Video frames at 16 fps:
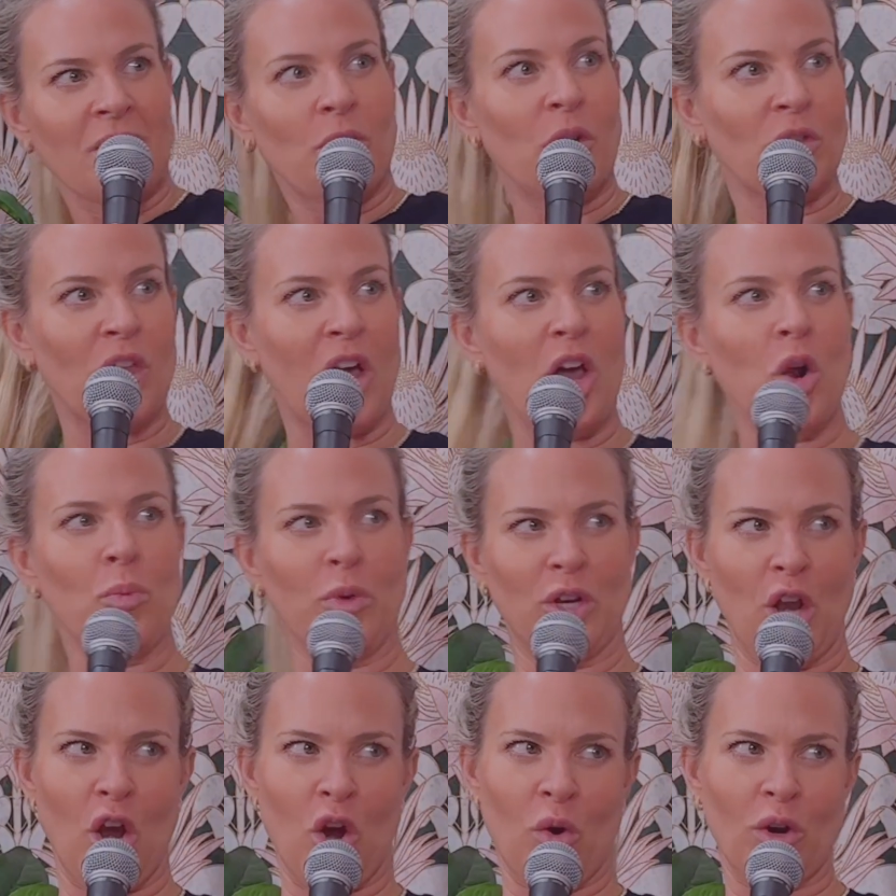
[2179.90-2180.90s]
Like, that'll put
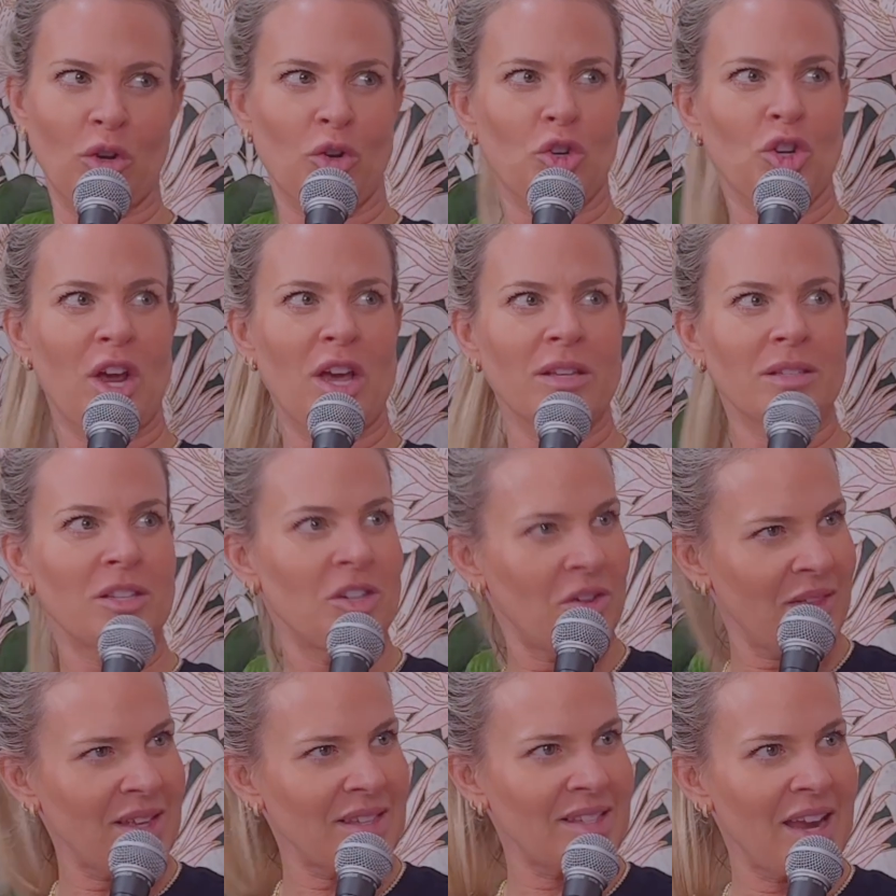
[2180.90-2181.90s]
hair on your chest. You know
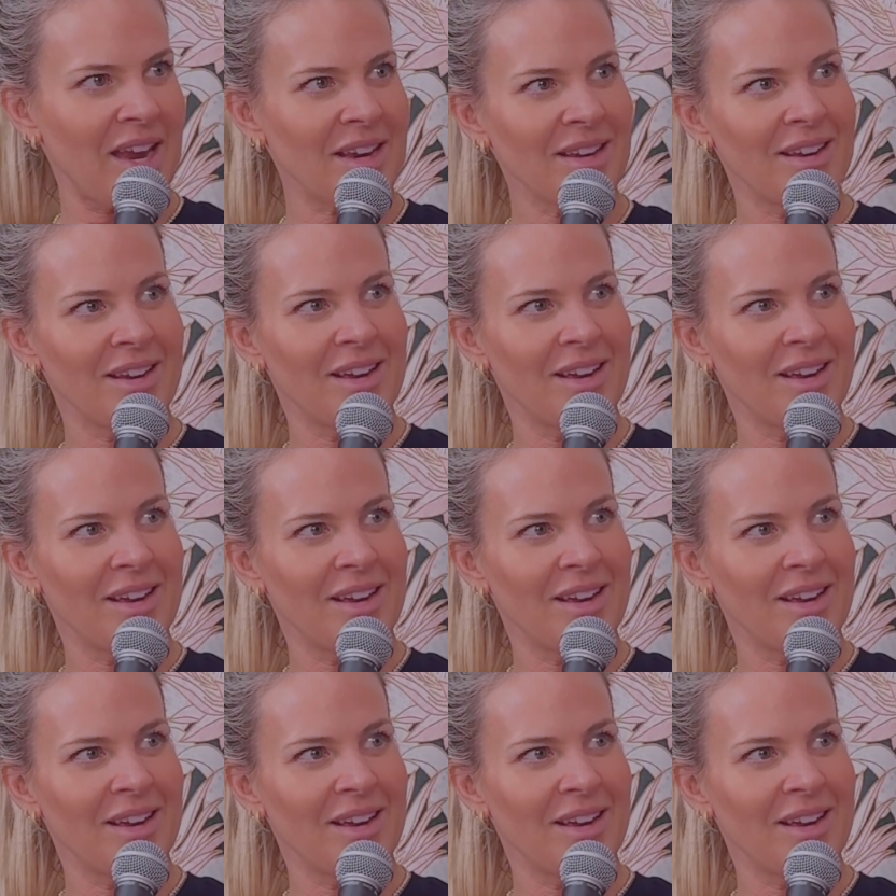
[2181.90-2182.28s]
that saying?